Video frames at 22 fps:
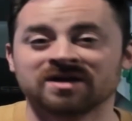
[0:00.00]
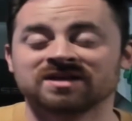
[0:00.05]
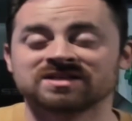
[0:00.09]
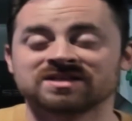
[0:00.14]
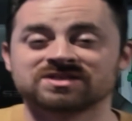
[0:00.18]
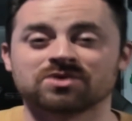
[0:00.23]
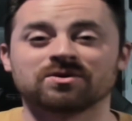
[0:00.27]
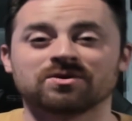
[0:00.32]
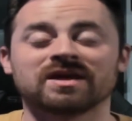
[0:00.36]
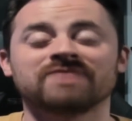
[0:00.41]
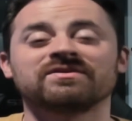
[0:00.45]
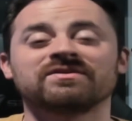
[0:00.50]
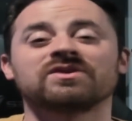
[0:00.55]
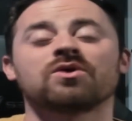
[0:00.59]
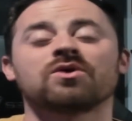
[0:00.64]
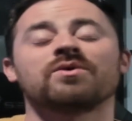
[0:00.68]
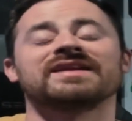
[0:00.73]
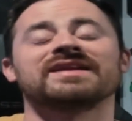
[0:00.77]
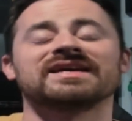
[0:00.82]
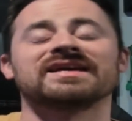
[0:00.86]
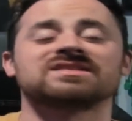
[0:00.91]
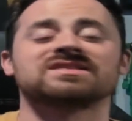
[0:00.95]
So even
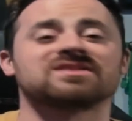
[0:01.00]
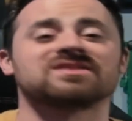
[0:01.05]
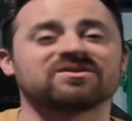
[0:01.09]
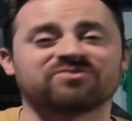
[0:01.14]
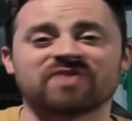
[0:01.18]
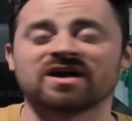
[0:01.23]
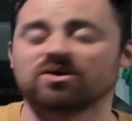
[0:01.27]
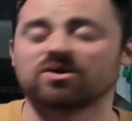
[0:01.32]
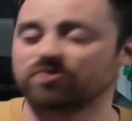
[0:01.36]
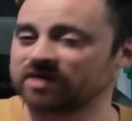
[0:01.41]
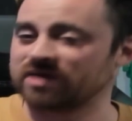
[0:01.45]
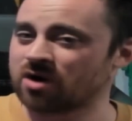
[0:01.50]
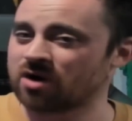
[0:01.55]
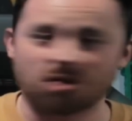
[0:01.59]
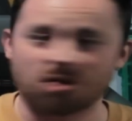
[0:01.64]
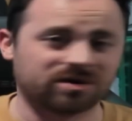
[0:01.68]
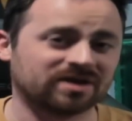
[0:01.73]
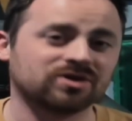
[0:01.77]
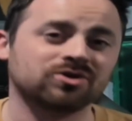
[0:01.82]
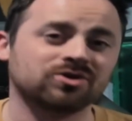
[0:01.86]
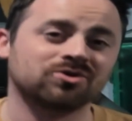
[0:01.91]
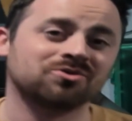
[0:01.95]
going into the final, we
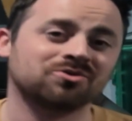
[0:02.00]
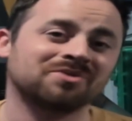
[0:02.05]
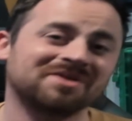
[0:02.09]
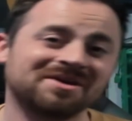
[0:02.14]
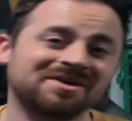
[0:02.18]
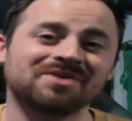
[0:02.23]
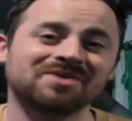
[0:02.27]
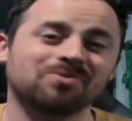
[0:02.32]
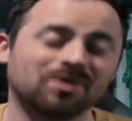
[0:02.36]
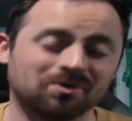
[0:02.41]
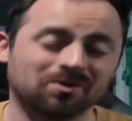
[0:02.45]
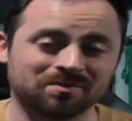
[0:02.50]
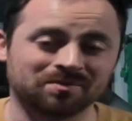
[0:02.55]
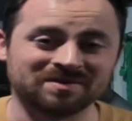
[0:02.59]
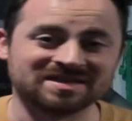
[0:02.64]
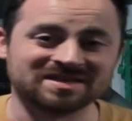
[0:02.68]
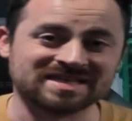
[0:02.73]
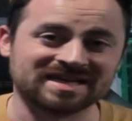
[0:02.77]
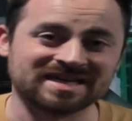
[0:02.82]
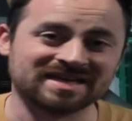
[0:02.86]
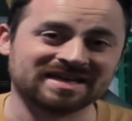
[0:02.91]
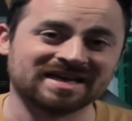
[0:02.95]
already knew we would be
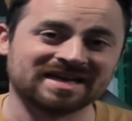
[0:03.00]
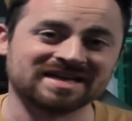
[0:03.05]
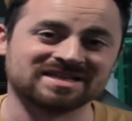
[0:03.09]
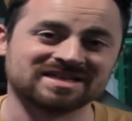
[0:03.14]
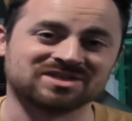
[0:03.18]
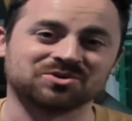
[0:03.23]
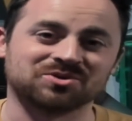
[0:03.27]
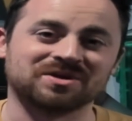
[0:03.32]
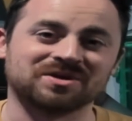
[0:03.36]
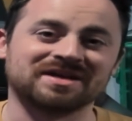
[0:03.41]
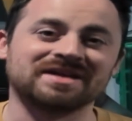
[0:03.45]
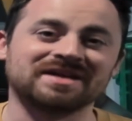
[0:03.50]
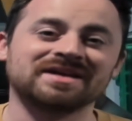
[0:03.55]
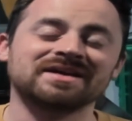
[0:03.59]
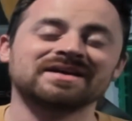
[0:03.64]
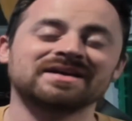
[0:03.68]
seeing history.